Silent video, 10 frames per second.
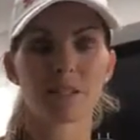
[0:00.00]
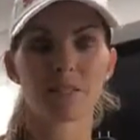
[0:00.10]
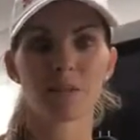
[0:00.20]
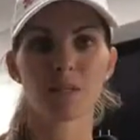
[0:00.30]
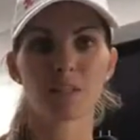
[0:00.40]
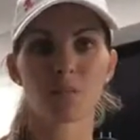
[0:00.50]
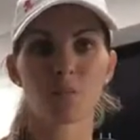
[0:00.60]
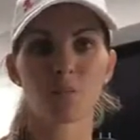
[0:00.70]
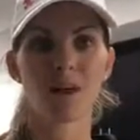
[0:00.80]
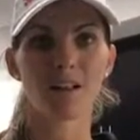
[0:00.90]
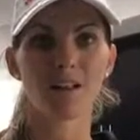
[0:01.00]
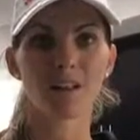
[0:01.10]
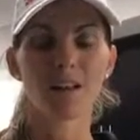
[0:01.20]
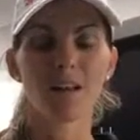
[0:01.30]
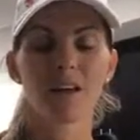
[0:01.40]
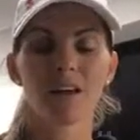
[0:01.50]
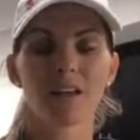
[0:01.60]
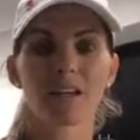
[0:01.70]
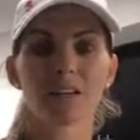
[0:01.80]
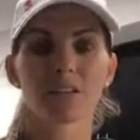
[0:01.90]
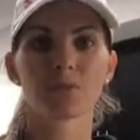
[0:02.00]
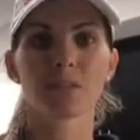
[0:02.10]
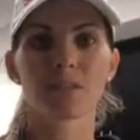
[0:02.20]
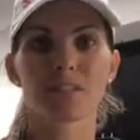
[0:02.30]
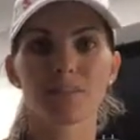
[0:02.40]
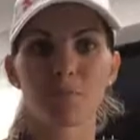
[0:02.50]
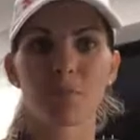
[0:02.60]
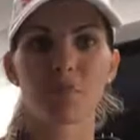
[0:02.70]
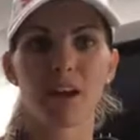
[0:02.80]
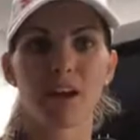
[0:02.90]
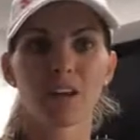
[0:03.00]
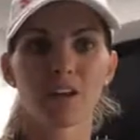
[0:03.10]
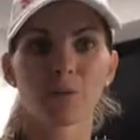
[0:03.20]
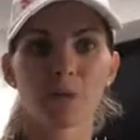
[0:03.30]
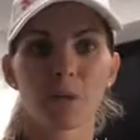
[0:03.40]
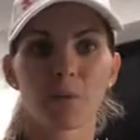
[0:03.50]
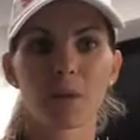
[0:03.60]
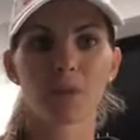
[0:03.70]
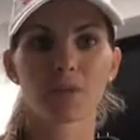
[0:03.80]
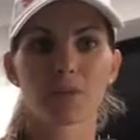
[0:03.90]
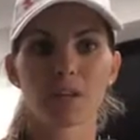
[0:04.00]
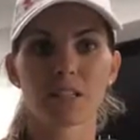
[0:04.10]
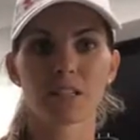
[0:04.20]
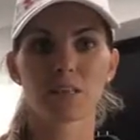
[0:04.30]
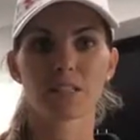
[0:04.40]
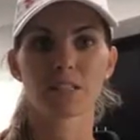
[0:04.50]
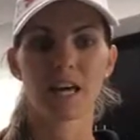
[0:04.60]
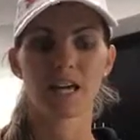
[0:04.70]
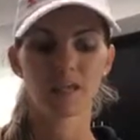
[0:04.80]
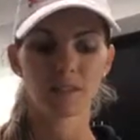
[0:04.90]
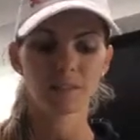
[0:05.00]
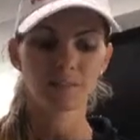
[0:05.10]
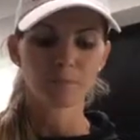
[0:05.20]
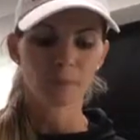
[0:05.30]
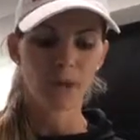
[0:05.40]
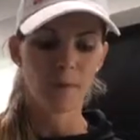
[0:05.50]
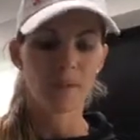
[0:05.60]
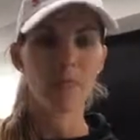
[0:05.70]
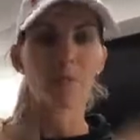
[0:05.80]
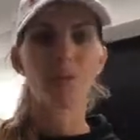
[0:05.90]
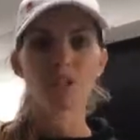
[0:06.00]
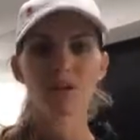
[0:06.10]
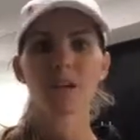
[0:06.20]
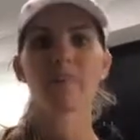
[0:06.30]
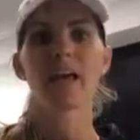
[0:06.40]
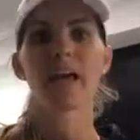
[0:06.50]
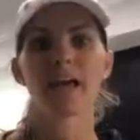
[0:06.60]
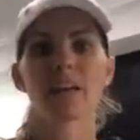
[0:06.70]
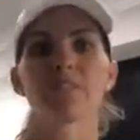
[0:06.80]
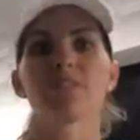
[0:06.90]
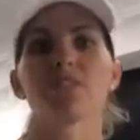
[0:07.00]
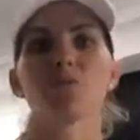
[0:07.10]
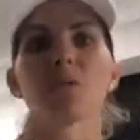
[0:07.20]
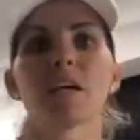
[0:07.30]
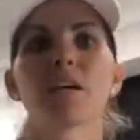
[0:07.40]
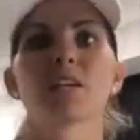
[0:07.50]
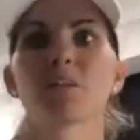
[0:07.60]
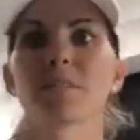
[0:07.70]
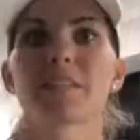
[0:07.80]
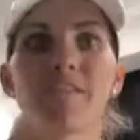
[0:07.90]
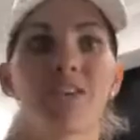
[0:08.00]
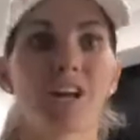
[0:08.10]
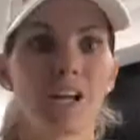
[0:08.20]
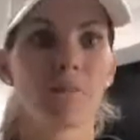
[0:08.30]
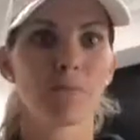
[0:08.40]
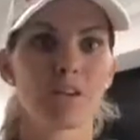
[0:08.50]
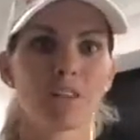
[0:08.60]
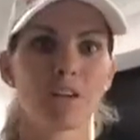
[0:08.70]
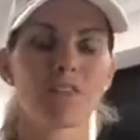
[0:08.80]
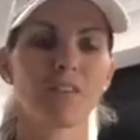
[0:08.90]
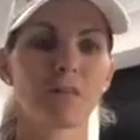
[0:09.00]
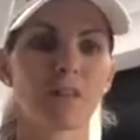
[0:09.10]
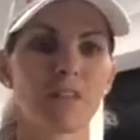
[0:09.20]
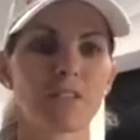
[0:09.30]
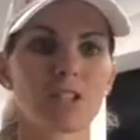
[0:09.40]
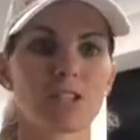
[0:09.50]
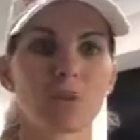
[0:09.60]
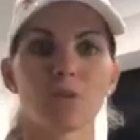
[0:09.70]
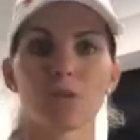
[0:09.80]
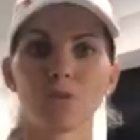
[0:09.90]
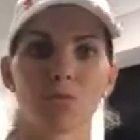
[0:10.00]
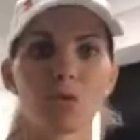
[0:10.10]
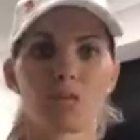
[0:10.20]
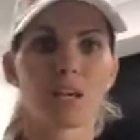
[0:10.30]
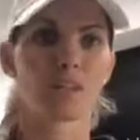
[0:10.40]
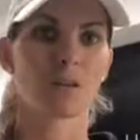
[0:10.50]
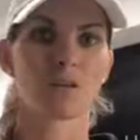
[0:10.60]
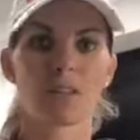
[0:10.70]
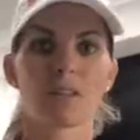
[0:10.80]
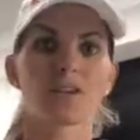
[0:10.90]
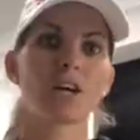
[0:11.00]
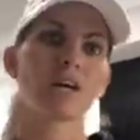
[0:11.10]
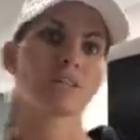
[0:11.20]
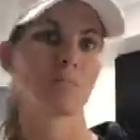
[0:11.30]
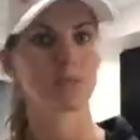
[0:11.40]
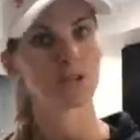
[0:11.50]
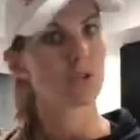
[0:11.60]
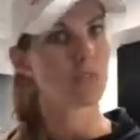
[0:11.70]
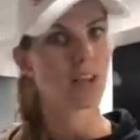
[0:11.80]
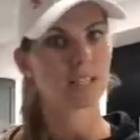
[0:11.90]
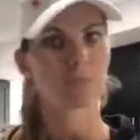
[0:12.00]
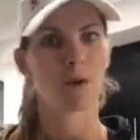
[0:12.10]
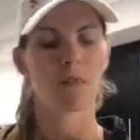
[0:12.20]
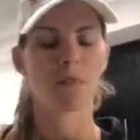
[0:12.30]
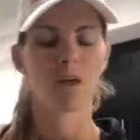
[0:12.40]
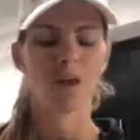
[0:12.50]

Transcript: recipes as well, and really simplify your meal plans and recipes then. And then once you get in the hang of this and you get 7 or 8 meals that your family loves and enjoy, you can rotate those and then try something new the next month.